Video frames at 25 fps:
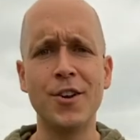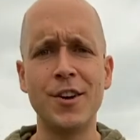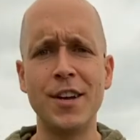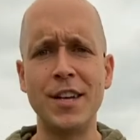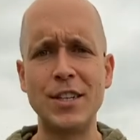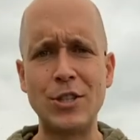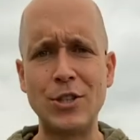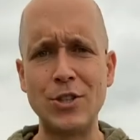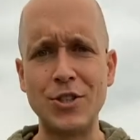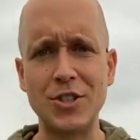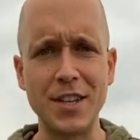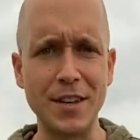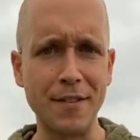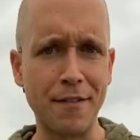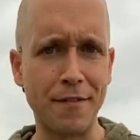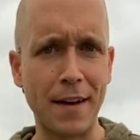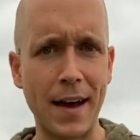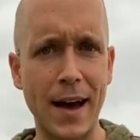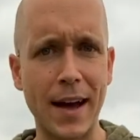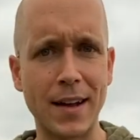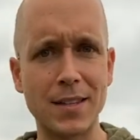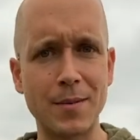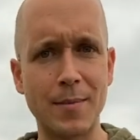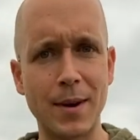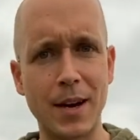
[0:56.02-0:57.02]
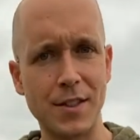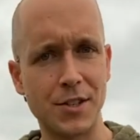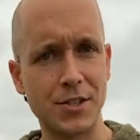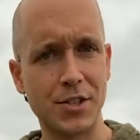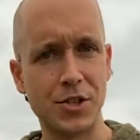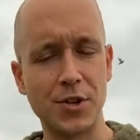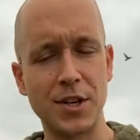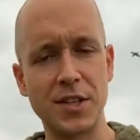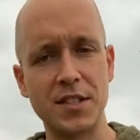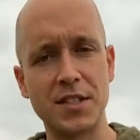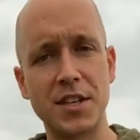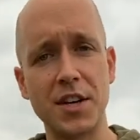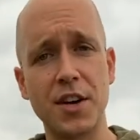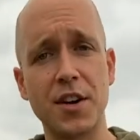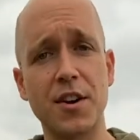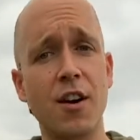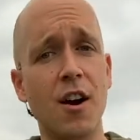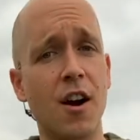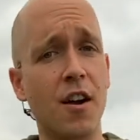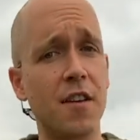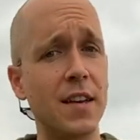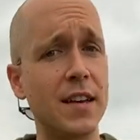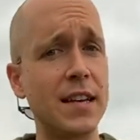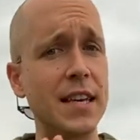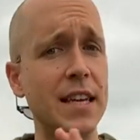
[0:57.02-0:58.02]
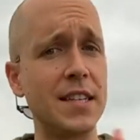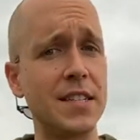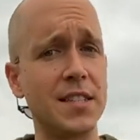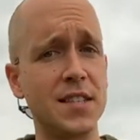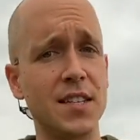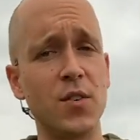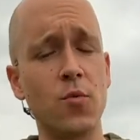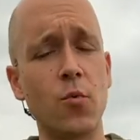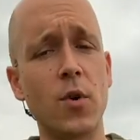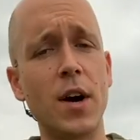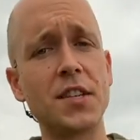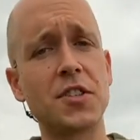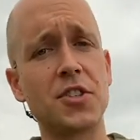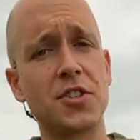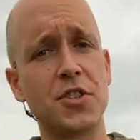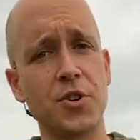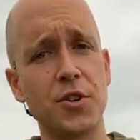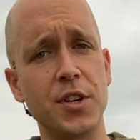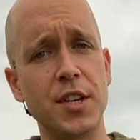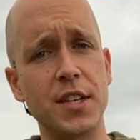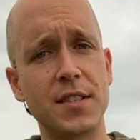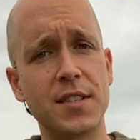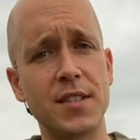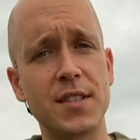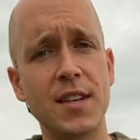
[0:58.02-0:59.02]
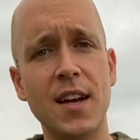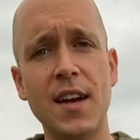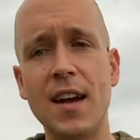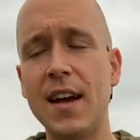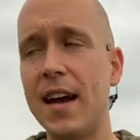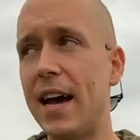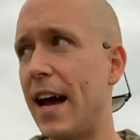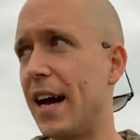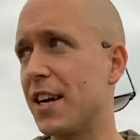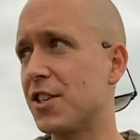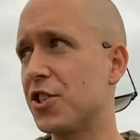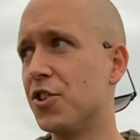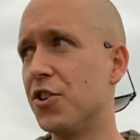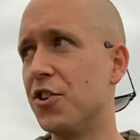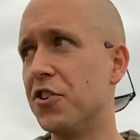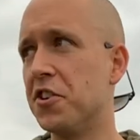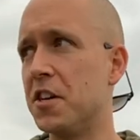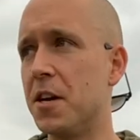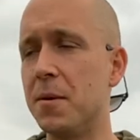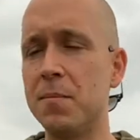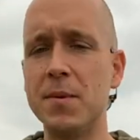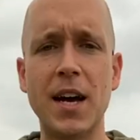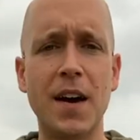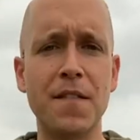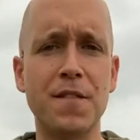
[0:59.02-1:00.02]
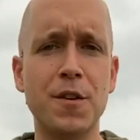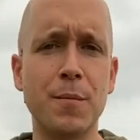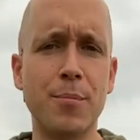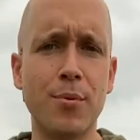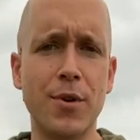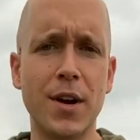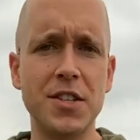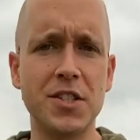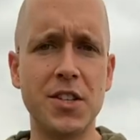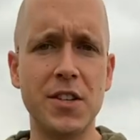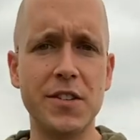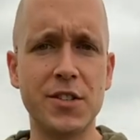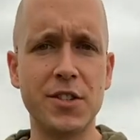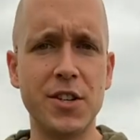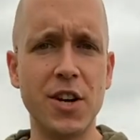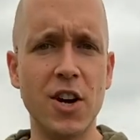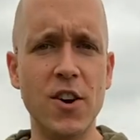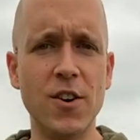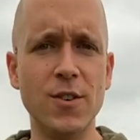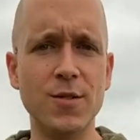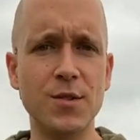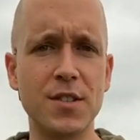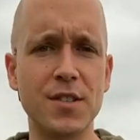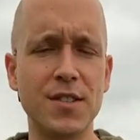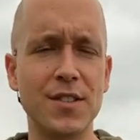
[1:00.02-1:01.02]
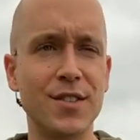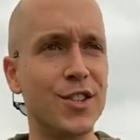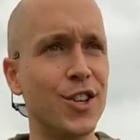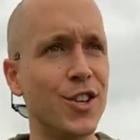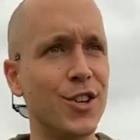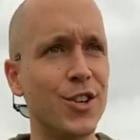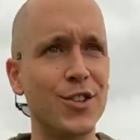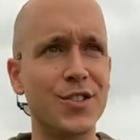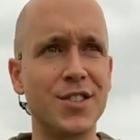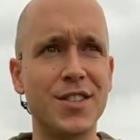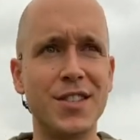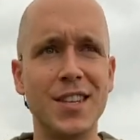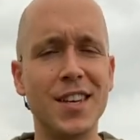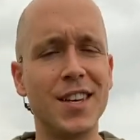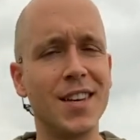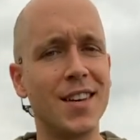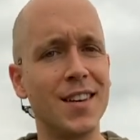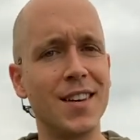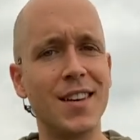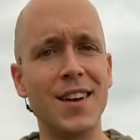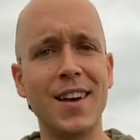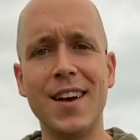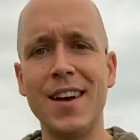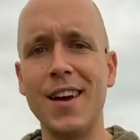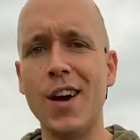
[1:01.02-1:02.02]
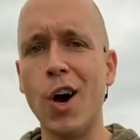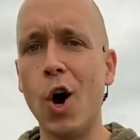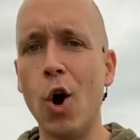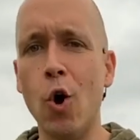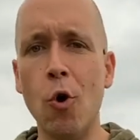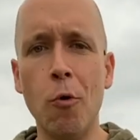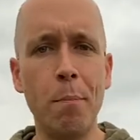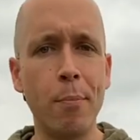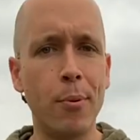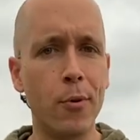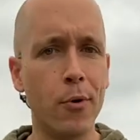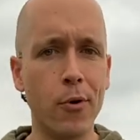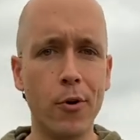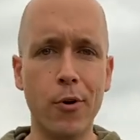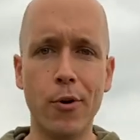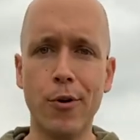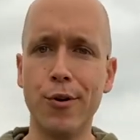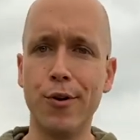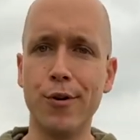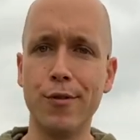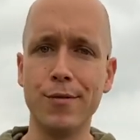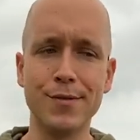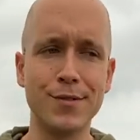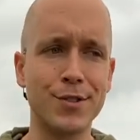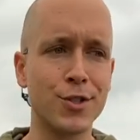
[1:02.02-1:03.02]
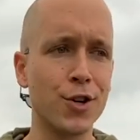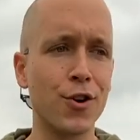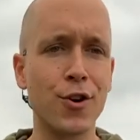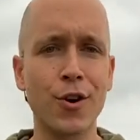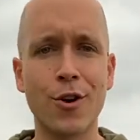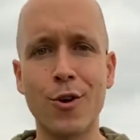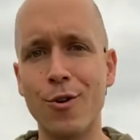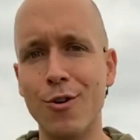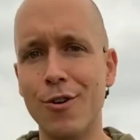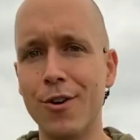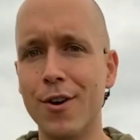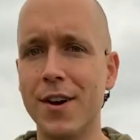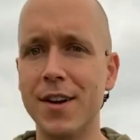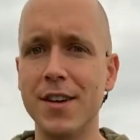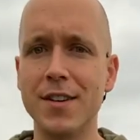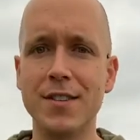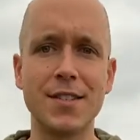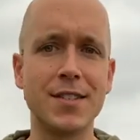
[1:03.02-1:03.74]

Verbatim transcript: interesting fact about the streets here are the east and west streets actually are named after precious stones. So you'll see opal, turquoise,